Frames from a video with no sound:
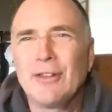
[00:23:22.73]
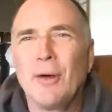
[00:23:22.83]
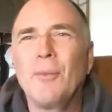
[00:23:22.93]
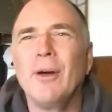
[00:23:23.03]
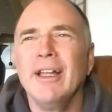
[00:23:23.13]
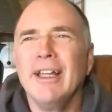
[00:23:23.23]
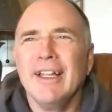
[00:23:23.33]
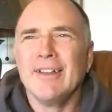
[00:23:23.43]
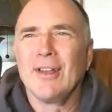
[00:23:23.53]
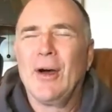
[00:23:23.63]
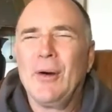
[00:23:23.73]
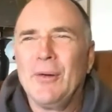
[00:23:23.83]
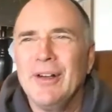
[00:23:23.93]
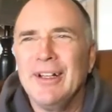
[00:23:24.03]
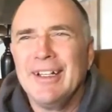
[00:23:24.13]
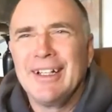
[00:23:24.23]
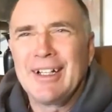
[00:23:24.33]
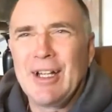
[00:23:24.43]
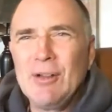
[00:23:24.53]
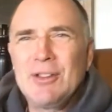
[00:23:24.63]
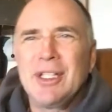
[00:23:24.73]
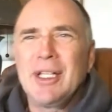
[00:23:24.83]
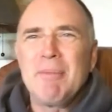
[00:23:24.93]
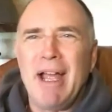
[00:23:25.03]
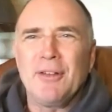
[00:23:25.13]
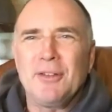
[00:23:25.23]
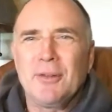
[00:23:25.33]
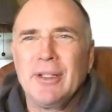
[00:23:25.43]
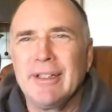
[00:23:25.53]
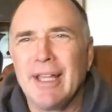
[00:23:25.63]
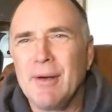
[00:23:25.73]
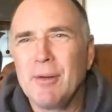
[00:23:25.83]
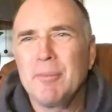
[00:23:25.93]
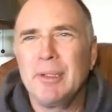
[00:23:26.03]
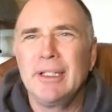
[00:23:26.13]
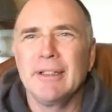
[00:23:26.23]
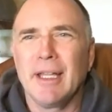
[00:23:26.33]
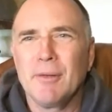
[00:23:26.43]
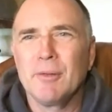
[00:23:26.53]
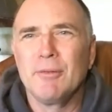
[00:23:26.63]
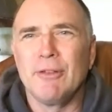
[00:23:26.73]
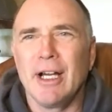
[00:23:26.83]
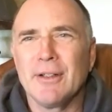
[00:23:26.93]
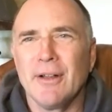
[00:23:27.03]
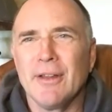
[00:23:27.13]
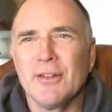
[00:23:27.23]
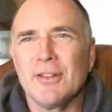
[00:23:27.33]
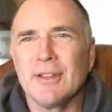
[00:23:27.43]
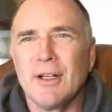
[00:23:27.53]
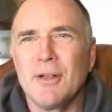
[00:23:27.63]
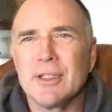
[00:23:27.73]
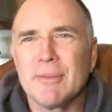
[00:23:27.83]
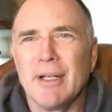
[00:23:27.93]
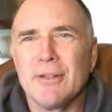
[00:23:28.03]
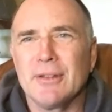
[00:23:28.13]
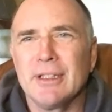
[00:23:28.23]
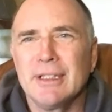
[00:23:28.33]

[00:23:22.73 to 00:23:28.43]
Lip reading: So Coaching Mastery, they would find all this in Coaching Mastery?